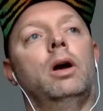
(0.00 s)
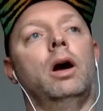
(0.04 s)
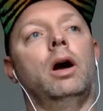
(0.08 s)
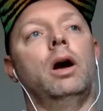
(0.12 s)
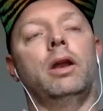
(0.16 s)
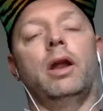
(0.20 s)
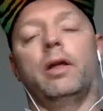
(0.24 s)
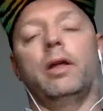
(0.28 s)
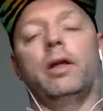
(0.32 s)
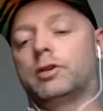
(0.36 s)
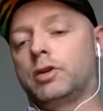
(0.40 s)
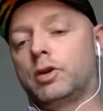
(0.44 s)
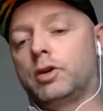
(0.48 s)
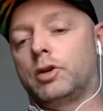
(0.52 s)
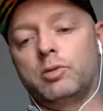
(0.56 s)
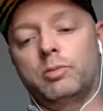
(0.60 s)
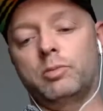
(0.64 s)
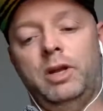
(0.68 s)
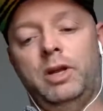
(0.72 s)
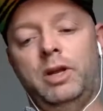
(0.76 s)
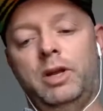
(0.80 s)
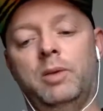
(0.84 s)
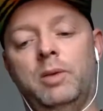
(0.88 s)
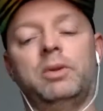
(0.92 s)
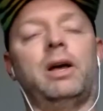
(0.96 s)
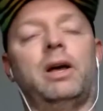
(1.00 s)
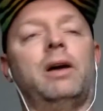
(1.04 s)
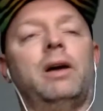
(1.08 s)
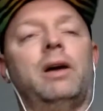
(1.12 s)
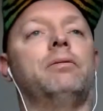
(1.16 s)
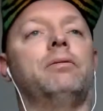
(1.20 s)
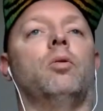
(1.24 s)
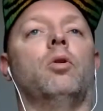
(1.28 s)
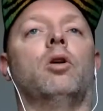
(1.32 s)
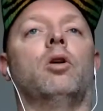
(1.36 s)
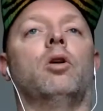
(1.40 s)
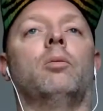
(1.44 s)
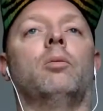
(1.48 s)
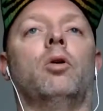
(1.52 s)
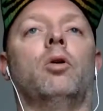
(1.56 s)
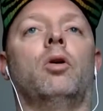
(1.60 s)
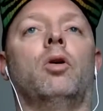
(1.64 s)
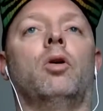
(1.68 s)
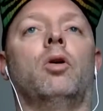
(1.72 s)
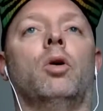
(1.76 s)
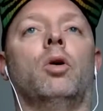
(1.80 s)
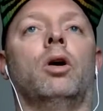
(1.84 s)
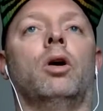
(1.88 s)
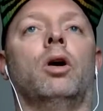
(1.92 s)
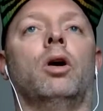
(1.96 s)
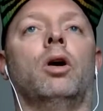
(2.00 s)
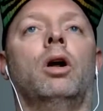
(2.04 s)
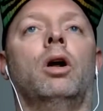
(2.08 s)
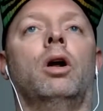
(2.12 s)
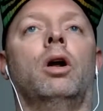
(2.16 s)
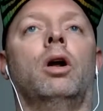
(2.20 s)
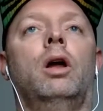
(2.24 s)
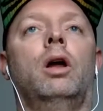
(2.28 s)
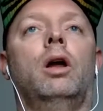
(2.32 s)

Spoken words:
another social media platform or